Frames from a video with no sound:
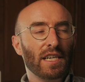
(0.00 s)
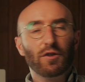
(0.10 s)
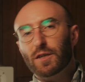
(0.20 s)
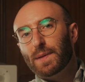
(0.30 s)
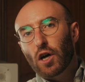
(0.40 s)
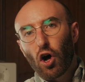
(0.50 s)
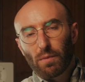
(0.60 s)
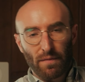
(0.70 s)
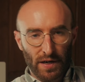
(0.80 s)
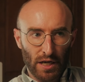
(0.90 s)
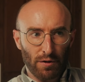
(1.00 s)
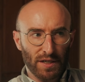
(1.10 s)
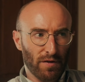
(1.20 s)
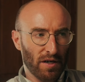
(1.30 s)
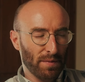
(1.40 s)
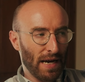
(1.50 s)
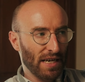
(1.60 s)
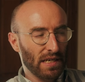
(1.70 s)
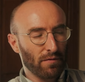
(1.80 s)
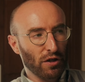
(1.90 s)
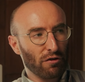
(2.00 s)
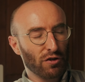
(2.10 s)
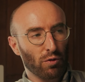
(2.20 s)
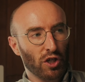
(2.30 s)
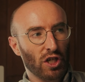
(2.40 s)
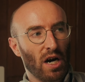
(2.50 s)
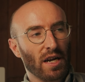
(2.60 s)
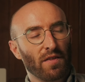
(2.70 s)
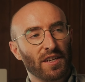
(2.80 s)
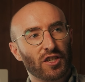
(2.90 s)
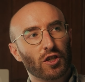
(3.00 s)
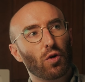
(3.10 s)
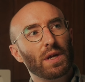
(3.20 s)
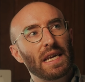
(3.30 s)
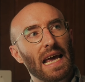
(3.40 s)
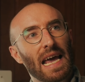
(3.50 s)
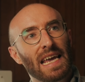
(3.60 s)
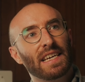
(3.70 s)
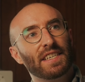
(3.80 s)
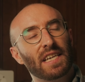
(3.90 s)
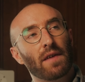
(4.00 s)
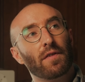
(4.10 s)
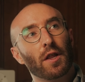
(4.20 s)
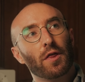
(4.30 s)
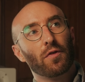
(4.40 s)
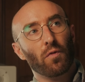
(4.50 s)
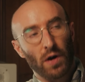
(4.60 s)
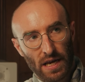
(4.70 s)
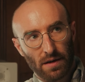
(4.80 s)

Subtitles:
used to be all my videos for the past several years were shot on the Sony a7 III.